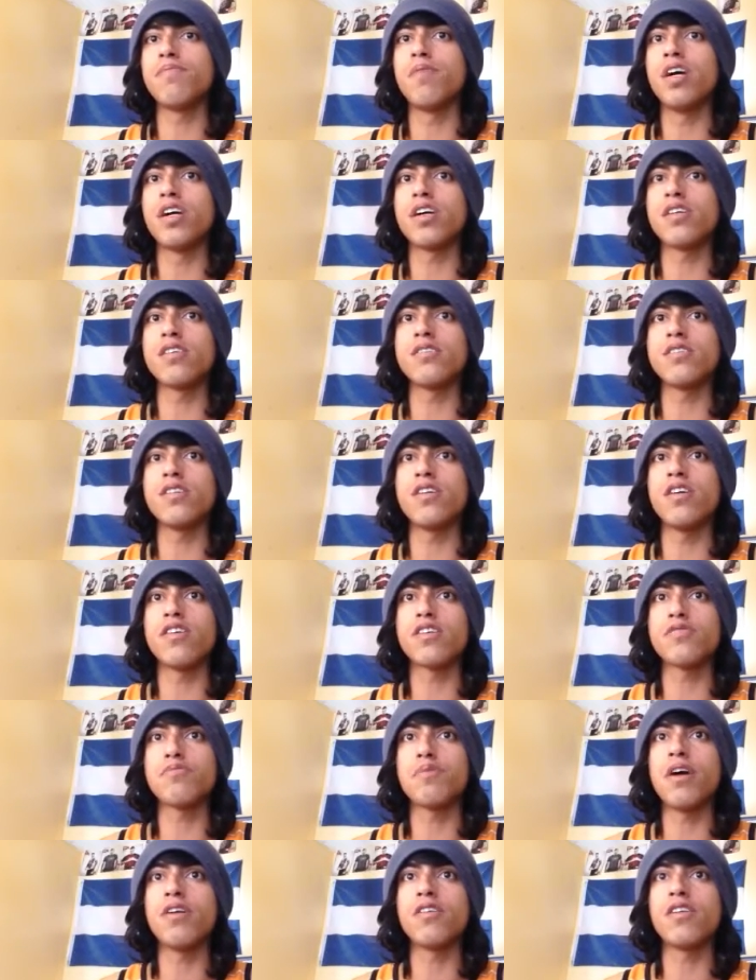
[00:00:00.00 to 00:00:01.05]
uh you know,
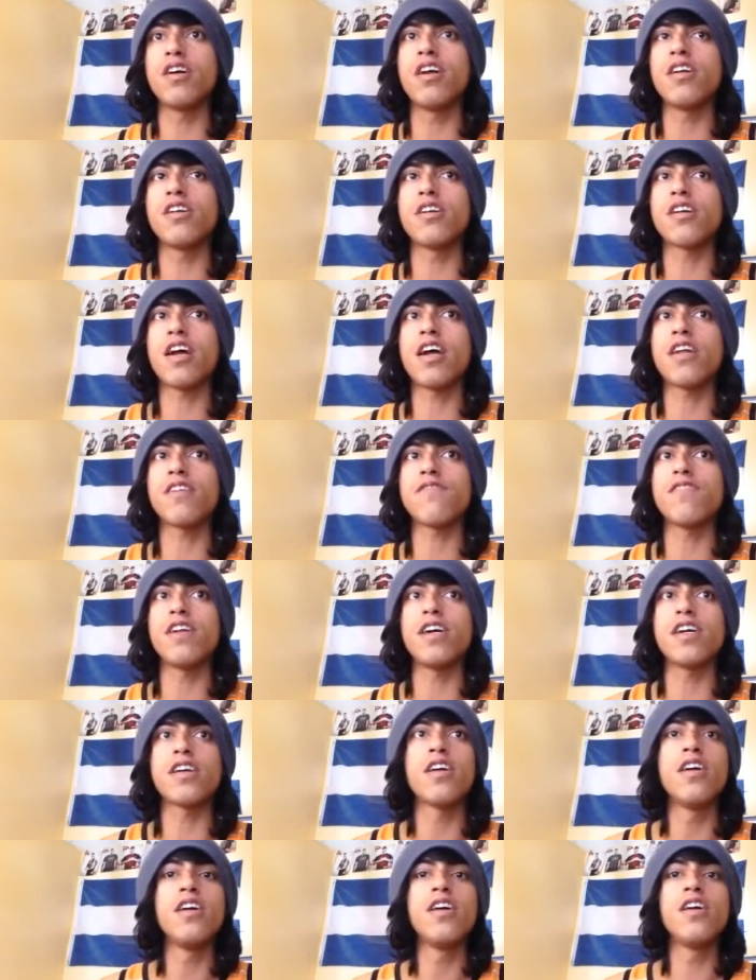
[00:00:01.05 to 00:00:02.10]
expound on or kind of
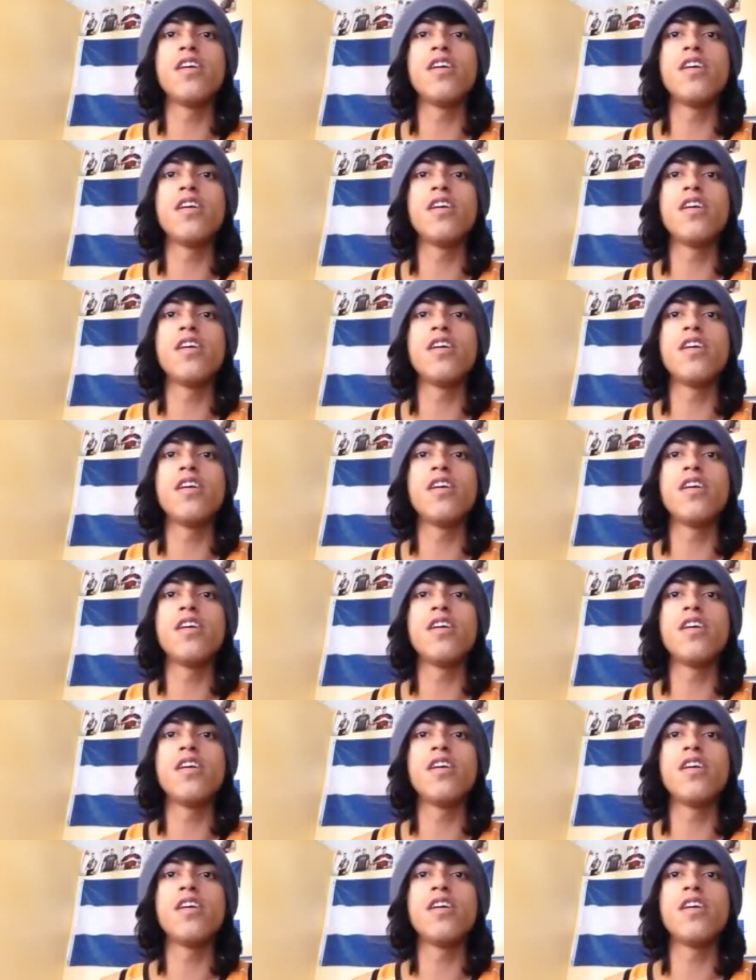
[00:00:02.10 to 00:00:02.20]
like,